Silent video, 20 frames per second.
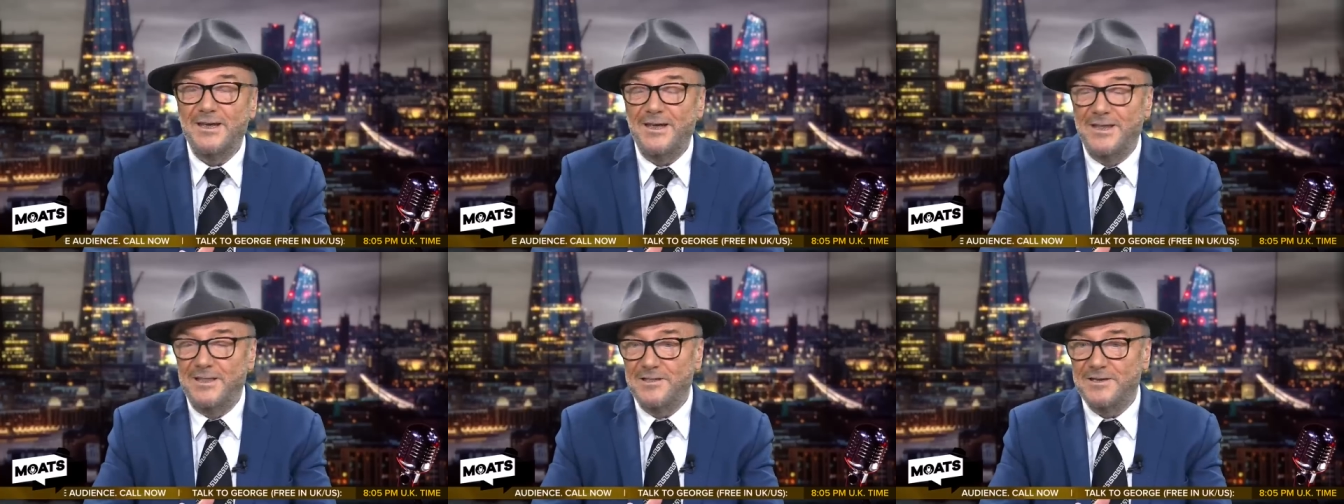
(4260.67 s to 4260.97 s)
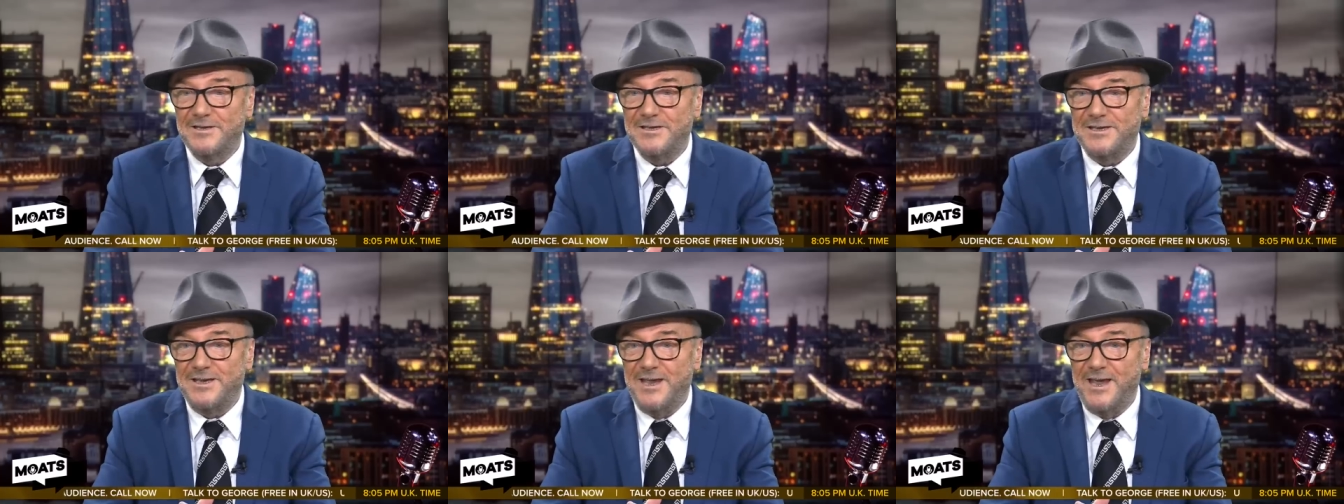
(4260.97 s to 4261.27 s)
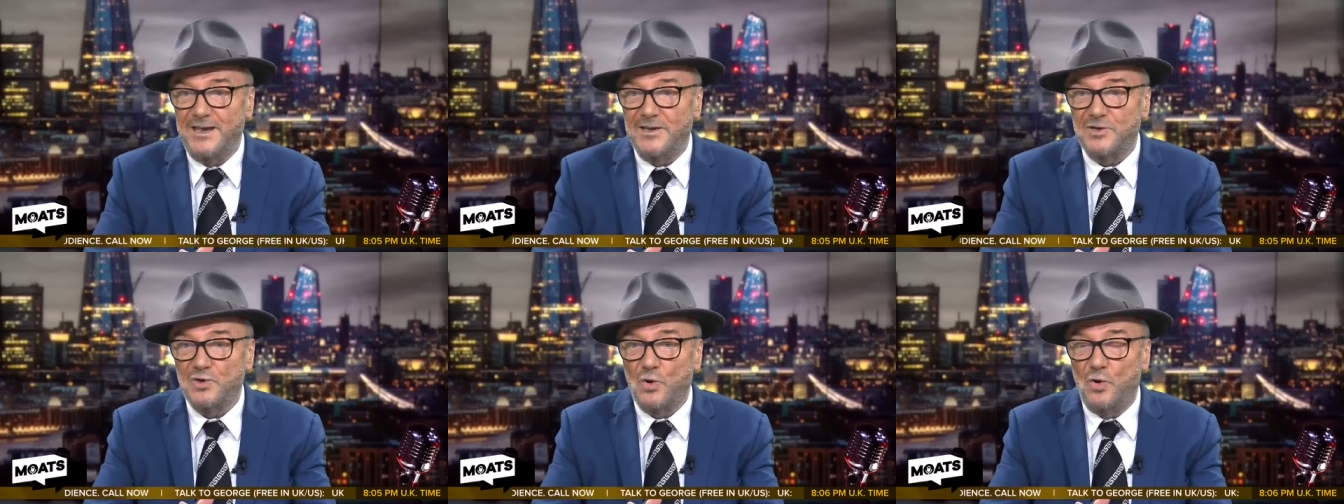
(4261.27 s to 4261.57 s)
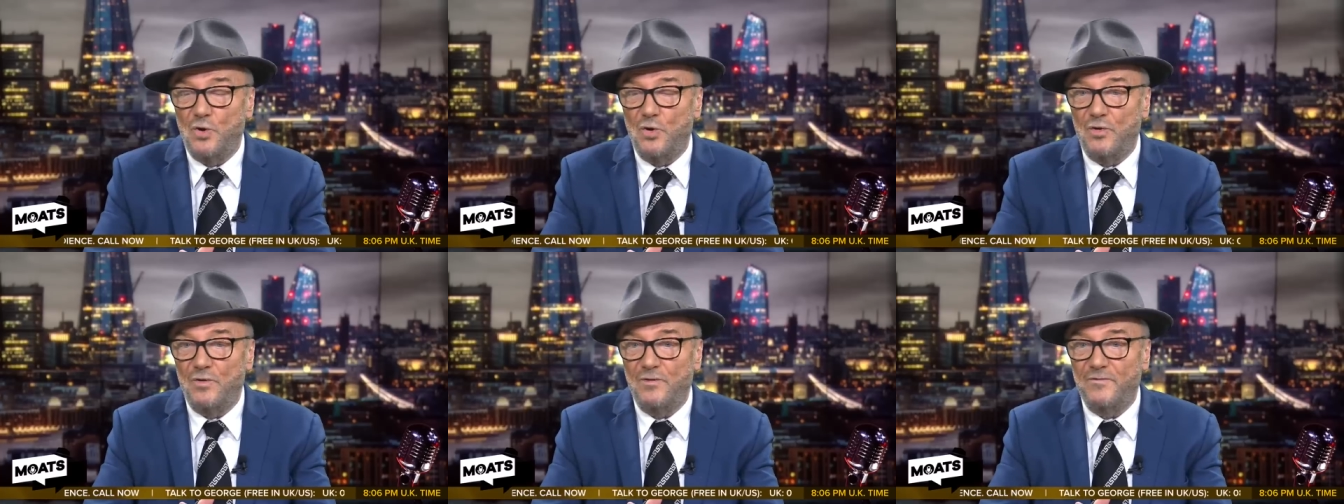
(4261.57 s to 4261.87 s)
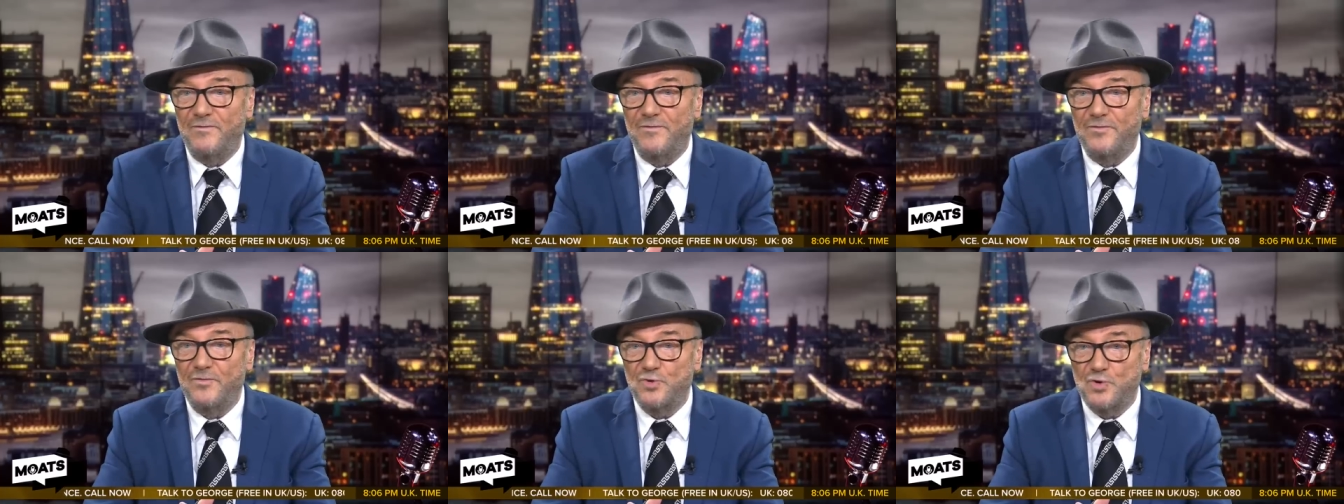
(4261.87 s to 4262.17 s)
in the state
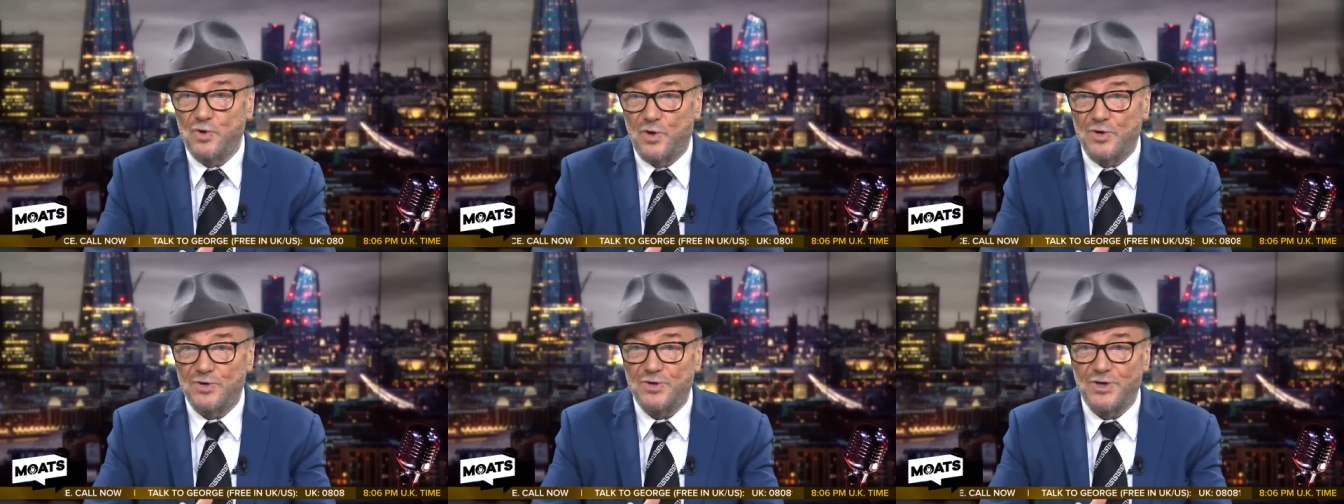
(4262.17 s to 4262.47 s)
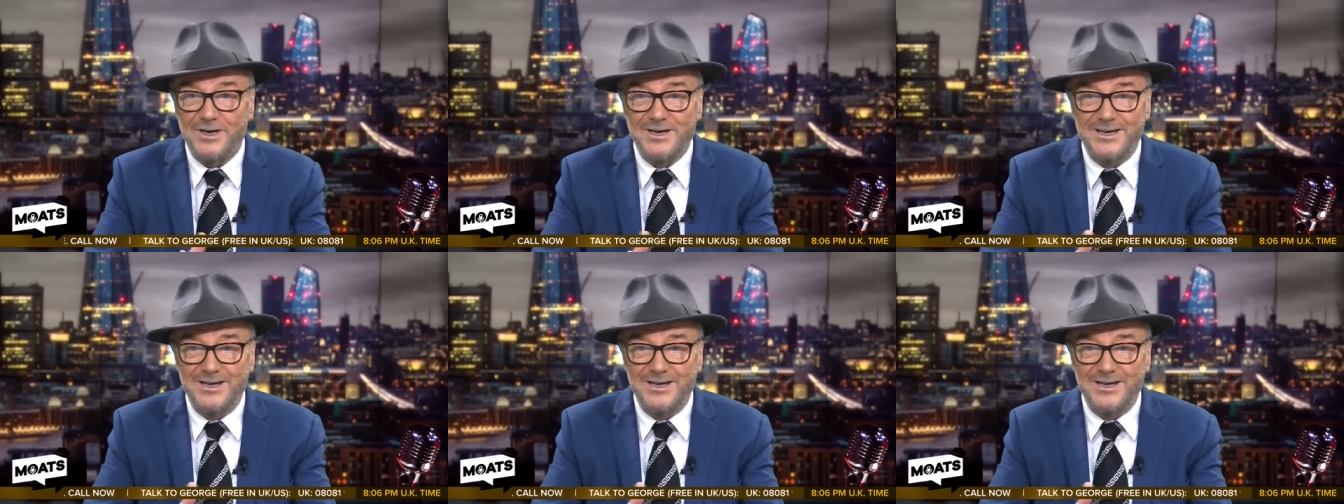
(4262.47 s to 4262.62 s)
of Georgia.